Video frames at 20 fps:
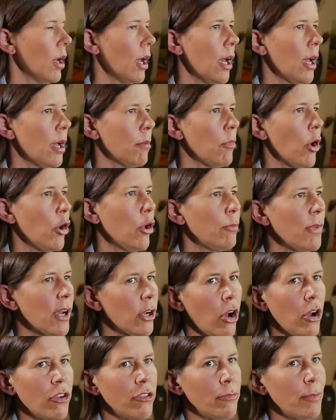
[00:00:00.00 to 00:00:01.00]
Oh my
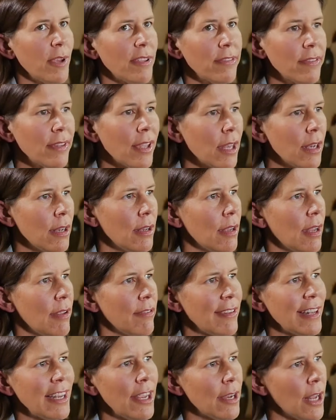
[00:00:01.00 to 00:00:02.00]
gosh, my skin
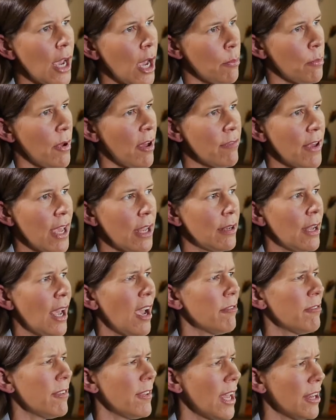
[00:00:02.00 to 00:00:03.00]
has cleared up. I've
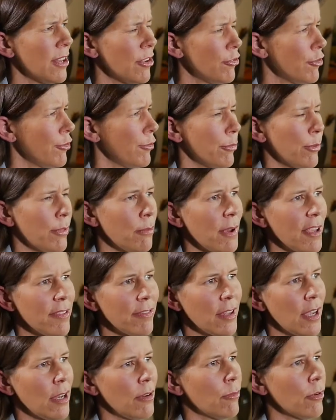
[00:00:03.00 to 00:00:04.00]
had issues with my
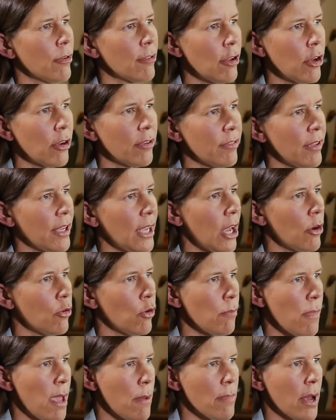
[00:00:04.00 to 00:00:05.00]
skin for as long as I can
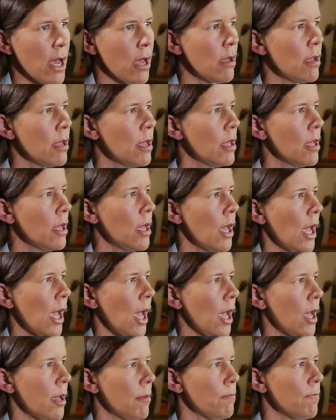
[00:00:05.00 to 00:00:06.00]
remember.
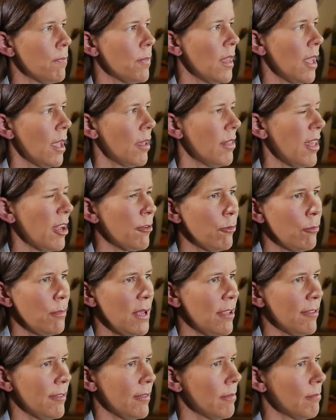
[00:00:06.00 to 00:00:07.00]
That for
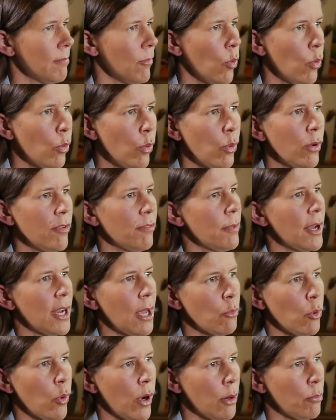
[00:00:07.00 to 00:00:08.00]
me is always my
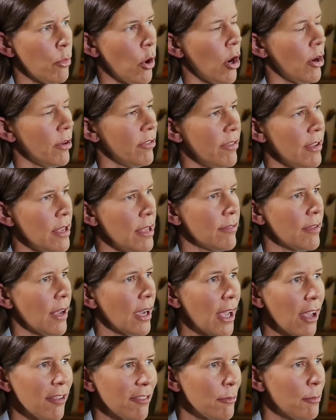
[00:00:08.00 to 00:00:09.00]
number one priority, is our
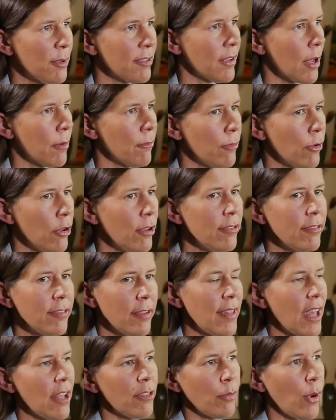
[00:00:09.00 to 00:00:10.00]
customers come first,
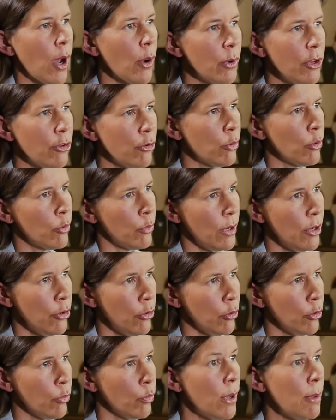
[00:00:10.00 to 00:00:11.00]
and that's why we do what we
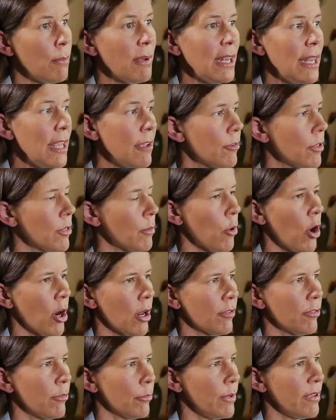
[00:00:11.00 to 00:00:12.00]
do. We believe in the
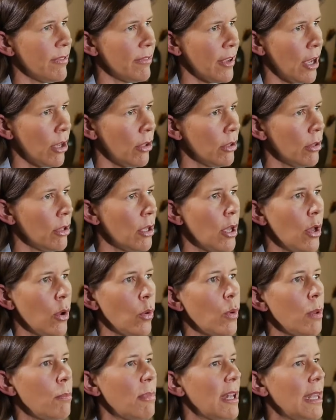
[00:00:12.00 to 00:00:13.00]
products we sell.
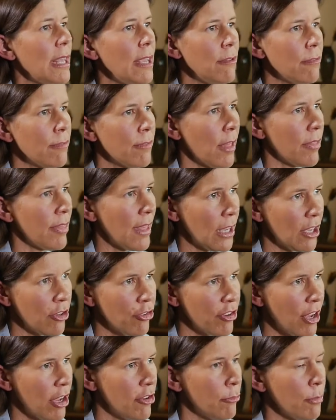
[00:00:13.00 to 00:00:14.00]
We believe that they can
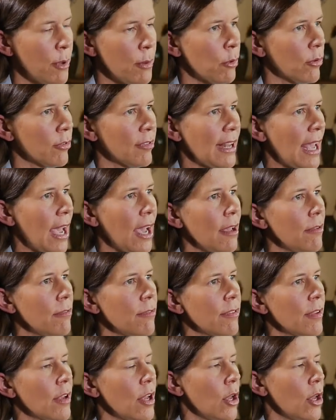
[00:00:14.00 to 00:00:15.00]
change people's lives.